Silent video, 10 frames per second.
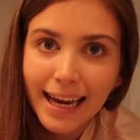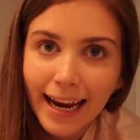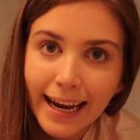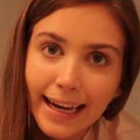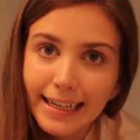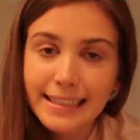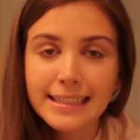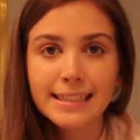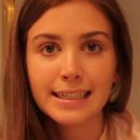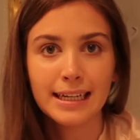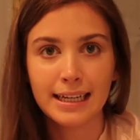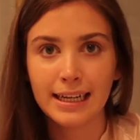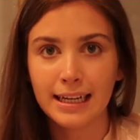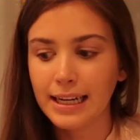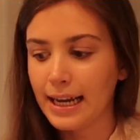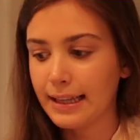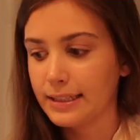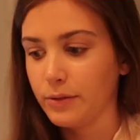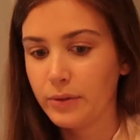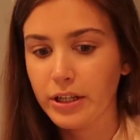And yeah,
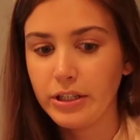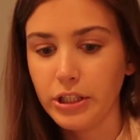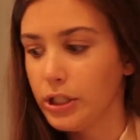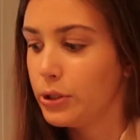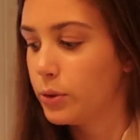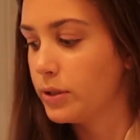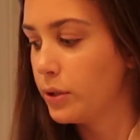that's what we're gonna do.